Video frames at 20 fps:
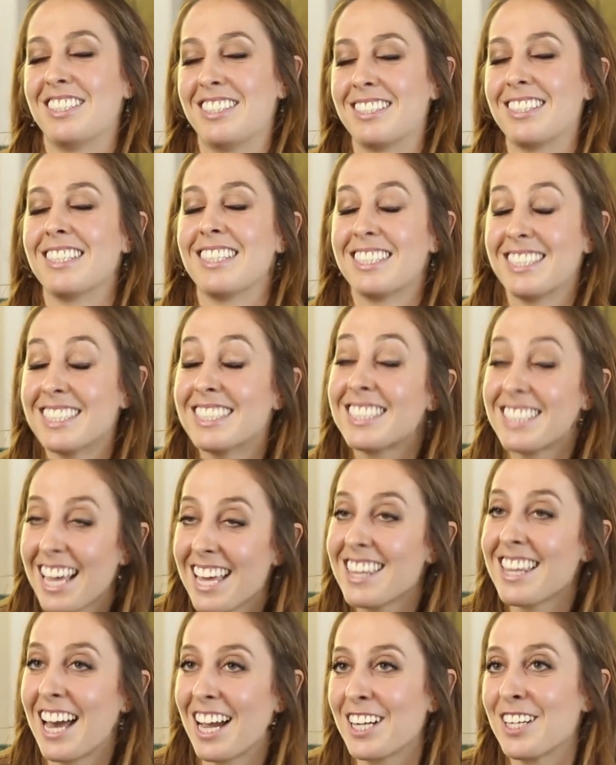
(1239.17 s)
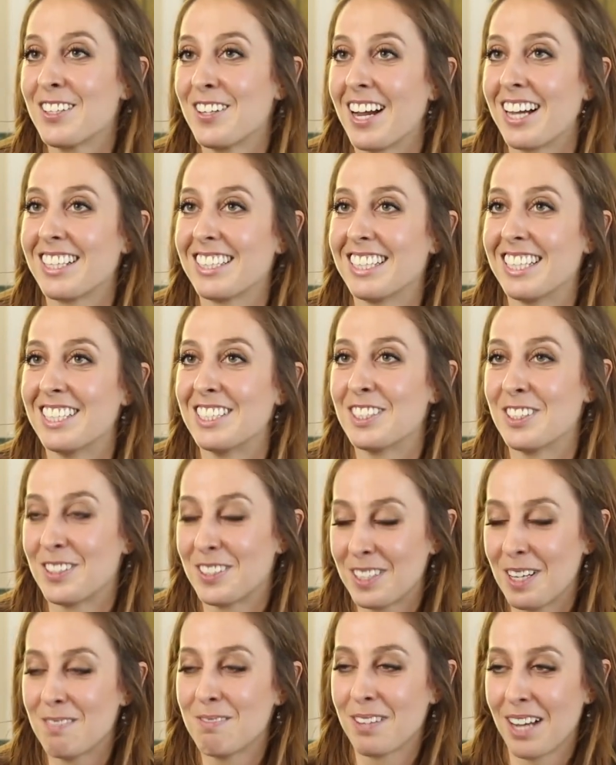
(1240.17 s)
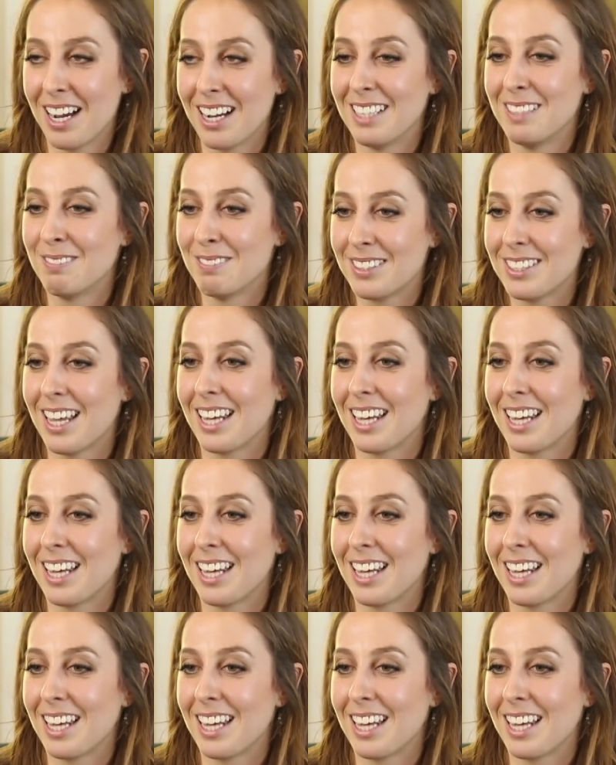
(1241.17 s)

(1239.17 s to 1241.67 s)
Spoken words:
to say that correctly. So sometimes